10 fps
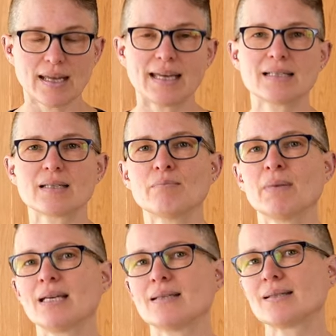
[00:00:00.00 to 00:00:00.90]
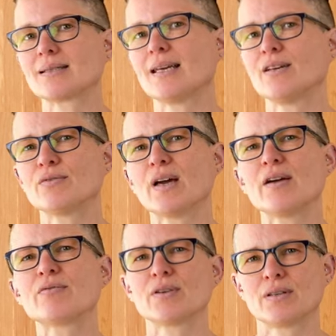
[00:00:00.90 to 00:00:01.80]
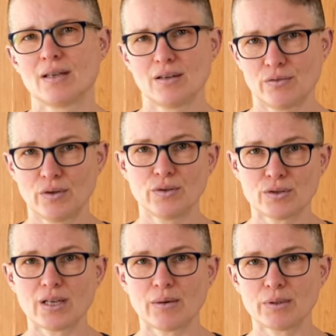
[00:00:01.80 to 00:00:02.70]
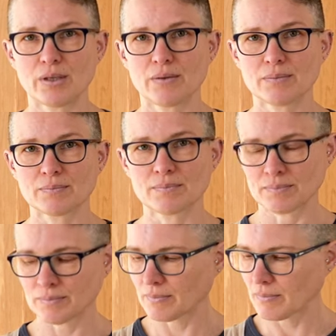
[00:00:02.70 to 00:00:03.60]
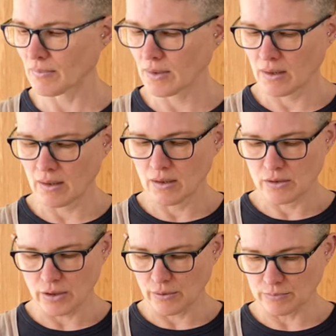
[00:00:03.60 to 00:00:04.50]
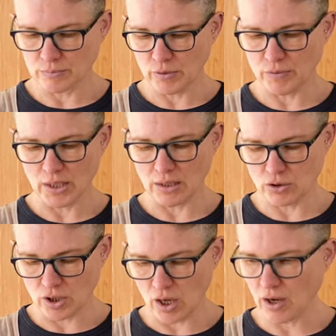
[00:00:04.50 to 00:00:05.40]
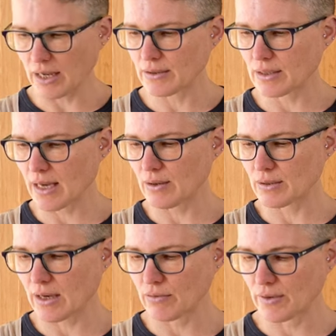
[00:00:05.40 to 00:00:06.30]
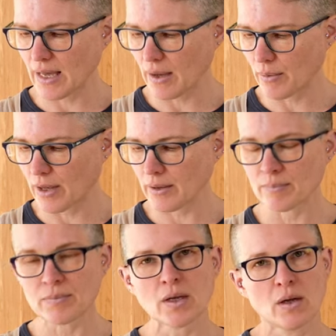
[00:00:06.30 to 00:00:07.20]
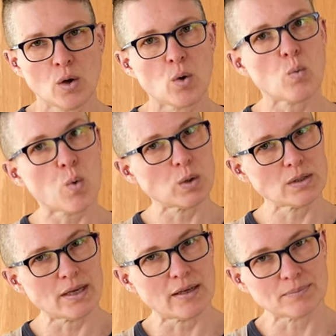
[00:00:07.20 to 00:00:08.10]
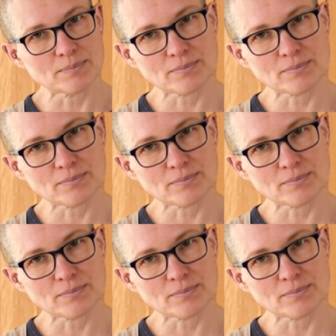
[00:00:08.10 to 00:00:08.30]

that is the mainstay of everything for your sourdough. So we've got our jar, our scales, our flour, water.